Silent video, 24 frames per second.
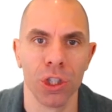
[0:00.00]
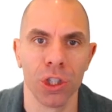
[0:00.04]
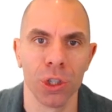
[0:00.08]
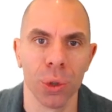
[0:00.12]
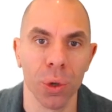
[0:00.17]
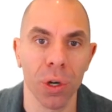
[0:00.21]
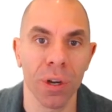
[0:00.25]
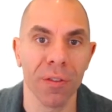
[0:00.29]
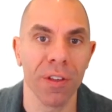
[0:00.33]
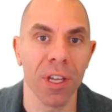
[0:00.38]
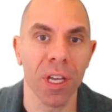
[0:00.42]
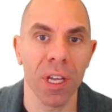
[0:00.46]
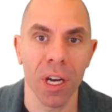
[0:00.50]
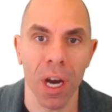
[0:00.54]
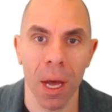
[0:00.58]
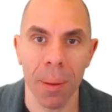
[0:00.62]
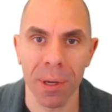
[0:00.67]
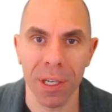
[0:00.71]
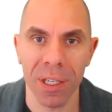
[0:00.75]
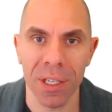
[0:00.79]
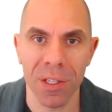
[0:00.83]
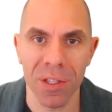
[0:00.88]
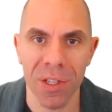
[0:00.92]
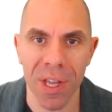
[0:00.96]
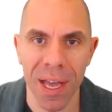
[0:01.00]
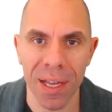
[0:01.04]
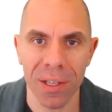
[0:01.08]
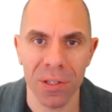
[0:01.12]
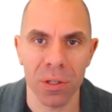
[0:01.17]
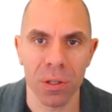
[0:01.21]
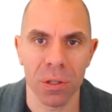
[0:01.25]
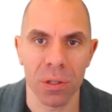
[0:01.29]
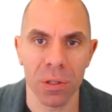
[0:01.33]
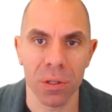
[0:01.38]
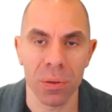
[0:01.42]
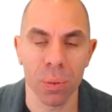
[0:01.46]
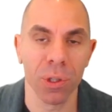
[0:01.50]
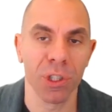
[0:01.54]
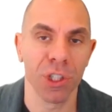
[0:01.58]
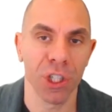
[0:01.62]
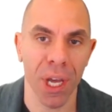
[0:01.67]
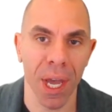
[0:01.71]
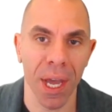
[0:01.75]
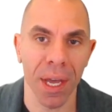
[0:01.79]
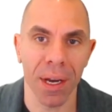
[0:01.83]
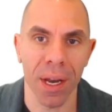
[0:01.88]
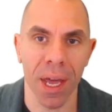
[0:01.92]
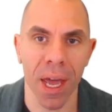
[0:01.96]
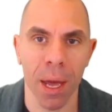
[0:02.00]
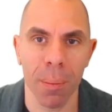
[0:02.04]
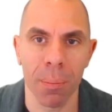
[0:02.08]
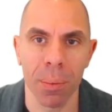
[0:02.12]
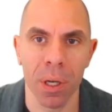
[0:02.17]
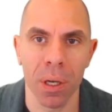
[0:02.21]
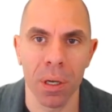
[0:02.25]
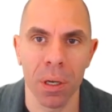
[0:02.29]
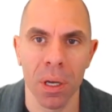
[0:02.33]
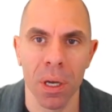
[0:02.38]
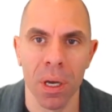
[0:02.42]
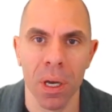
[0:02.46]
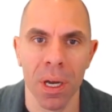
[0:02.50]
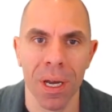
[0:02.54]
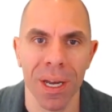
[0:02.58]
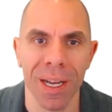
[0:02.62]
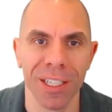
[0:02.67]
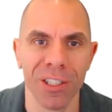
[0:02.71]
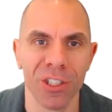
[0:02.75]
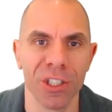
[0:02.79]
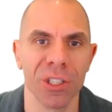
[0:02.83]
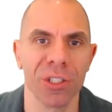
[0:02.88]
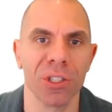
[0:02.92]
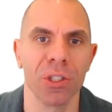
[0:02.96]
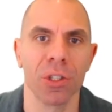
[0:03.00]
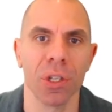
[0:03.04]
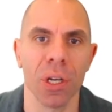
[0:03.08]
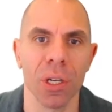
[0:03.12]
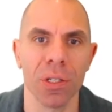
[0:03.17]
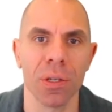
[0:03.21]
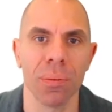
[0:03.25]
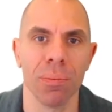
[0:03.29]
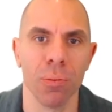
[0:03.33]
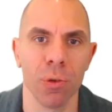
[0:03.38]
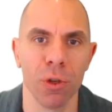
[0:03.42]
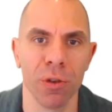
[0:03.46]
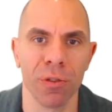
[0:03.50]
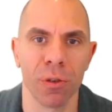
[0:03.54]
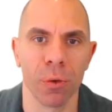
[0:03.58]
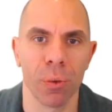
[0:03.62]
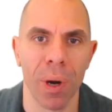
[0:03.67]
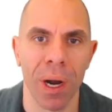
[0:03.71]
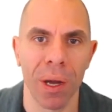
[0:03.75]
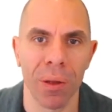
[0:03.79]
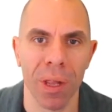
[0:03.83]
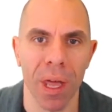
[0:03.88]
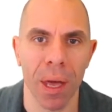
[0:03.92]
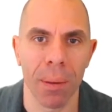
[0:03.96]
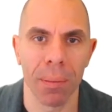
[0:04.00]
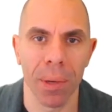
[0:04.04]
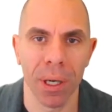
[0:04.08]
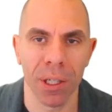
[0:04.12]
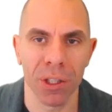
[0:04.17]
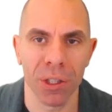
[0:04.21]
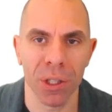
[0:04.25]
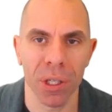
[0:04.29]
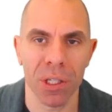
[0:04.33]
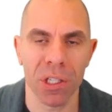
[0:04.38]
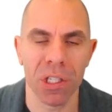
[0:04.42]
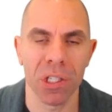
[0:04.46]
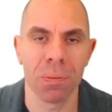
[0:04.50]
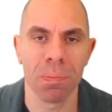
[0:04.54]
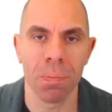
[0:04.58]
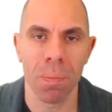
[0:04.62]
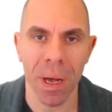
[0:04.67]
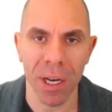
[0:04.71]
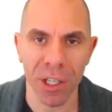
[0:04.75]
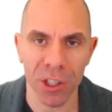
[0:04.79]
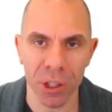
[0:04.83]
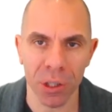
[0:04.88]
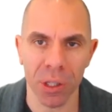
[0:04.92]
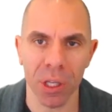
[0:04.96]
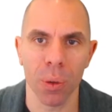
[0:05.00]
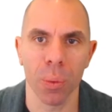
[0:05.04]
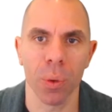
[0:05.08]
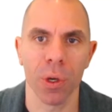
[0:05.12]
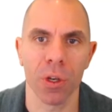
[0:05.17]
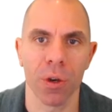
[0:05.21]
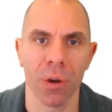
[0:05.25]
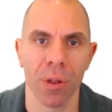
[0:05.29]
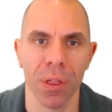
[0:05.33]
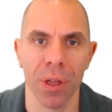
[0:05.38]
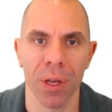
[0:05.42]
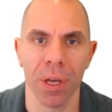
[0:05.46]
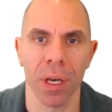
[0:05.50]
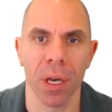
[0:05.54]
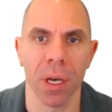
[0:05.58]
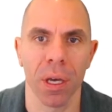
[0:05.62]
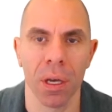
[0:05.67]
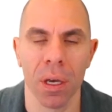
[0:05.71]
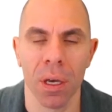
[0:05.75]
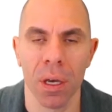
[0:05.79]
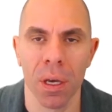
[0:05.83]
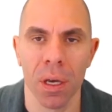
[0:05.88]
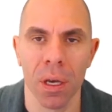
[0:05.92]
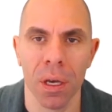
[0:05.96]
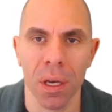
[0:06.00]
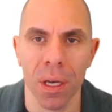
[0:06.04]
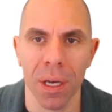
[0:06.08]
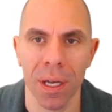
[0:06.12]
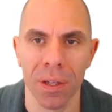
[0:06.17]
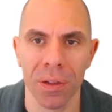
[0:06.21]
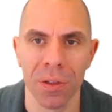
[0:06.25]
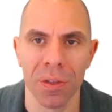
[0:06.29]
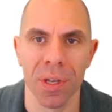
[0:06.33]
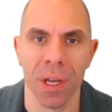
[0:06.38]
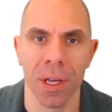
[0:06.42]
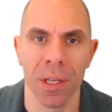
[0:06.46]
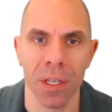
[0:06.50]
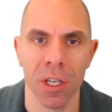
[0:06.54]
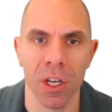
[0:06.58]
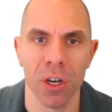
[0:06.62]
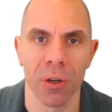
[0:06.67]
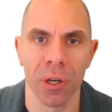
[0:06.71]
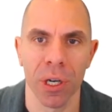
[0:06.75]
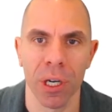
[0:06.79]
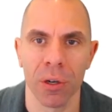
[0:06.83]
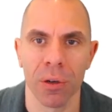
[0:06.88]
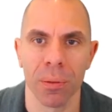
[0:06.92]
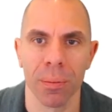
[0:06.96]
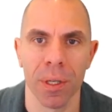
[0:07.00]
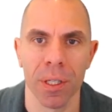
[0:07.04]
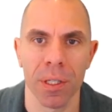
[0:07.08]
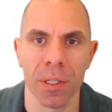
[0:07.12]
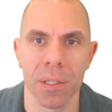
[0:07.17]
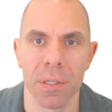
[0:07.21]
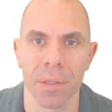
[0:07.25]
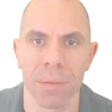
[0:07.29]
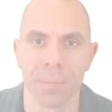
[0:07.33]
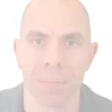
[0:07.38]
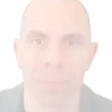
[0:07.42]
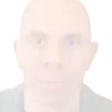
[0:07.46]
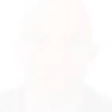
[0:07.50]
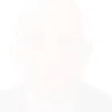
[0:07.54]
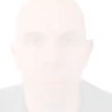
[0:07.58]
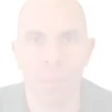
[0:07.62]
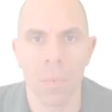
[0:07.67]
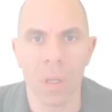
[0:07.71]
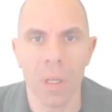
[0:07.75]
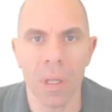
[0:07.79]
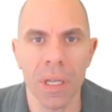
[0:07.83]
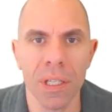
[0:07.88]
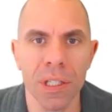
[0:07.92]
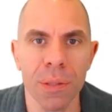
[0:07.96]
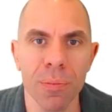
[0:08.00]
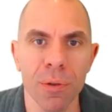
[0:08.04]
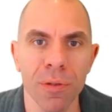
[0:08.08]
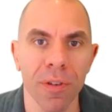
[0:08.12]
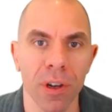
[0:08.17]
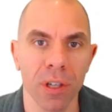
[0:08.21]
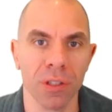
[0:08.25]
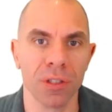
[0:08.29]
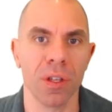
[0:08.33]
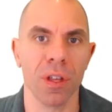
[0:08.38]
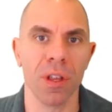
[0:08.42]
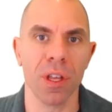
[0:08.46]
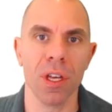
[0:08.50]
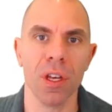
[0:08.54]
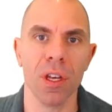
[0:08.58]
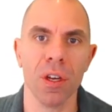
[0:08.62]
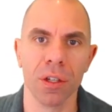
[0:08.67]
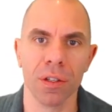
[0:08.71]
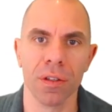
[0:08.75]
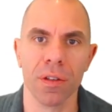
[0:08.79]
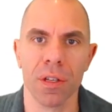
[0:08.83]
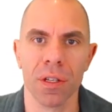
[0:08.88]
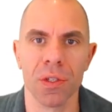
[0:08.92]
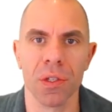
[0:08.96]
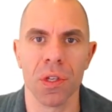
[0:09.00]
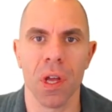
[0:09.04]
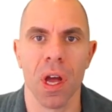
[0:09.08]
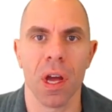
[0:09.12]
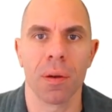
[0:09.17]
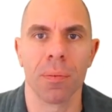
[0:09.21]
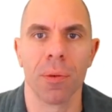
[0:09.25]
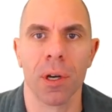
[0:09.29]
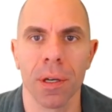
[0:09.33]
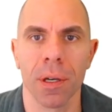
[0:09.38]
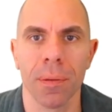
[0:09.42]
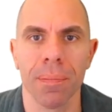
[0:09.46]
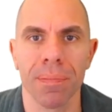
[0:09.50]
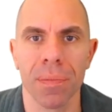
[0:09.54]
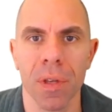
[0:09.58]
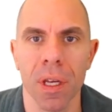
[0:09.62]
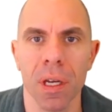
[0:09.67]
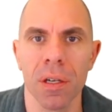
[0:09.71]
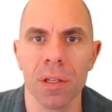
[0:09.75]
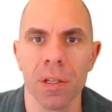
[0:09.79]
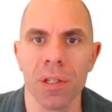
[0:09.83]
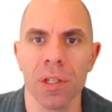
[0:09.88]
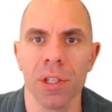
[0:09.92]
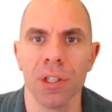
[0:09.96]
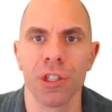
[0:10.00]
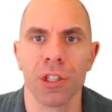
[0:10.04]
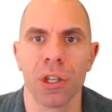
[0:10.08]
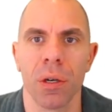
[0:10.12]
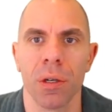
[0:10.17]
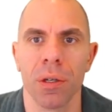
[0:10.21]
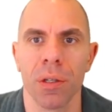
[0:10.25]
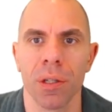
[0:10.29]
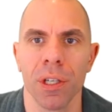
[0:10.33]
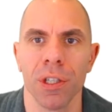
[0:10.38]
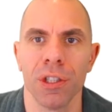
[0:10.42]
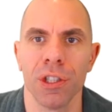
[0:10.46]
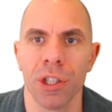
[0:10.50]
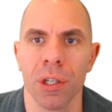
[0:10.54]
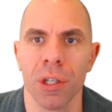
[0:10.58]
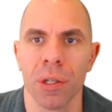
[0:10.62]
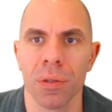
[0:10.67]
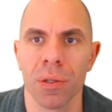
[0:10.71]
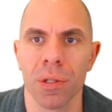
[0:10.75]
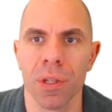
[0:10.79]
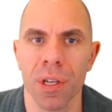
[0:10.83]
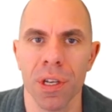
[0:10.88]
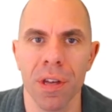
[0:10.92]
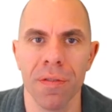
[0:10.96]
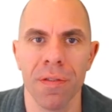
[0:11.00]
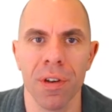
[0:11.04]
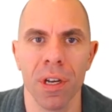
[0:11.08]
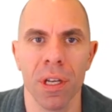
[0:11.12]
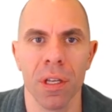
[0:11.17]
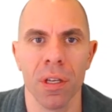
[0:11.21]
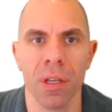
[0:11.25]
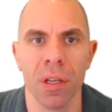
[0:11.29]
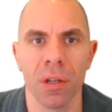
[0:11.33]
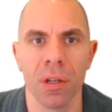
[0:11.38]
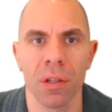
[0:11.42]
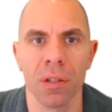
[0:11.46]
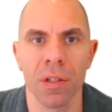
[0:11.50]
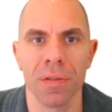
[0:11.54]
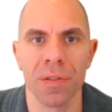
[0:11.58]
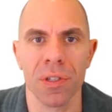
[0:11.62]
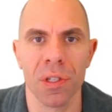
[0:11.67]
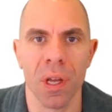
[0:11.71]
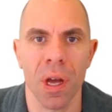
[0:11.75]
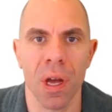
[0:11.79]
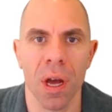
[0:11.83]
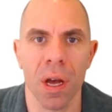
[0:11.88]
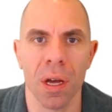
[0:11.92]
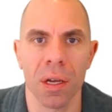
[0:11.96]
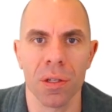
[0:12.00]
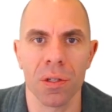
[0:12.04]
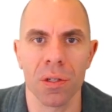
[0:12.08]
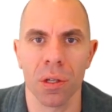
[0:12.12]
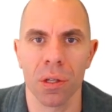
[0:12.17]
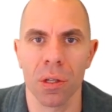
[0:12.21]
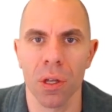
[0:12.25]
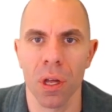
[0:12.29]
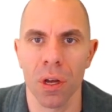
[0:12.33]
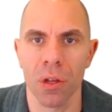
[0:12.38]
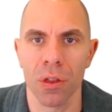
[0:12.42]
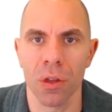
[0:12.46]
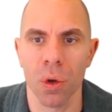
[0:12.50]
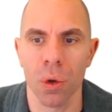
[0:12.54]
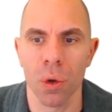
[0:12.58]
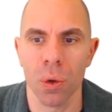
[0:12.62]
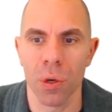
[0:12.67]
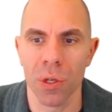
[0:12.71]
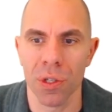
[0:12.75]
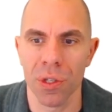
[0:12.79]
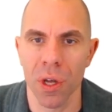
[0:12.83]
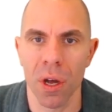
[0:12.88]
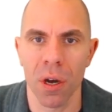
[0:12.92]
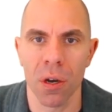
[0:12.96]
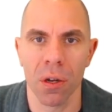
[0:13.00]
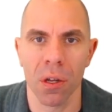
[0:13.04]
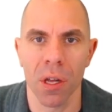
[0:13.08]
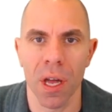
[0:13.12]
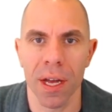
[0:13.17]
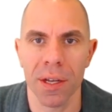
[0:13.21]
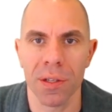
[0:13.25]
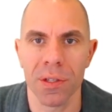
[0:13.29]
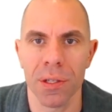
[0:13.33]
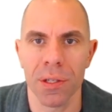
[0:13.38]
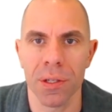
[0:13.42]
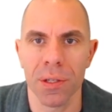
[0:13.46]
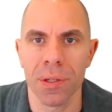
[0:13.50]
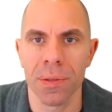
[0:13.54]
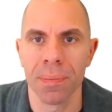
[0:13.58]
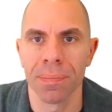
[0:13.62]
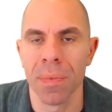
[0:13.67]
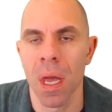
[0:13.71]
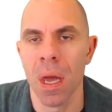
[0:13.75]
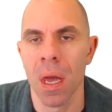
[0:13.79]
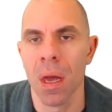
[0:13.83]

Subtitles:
Short of economic disasters, which can happen, it just doesn't move around that much, especially when you're thinking in 10-year increments. Let's move on to the yield of the stock market. Here's a chart that shows the dividend yield of stocks along the horizontal axis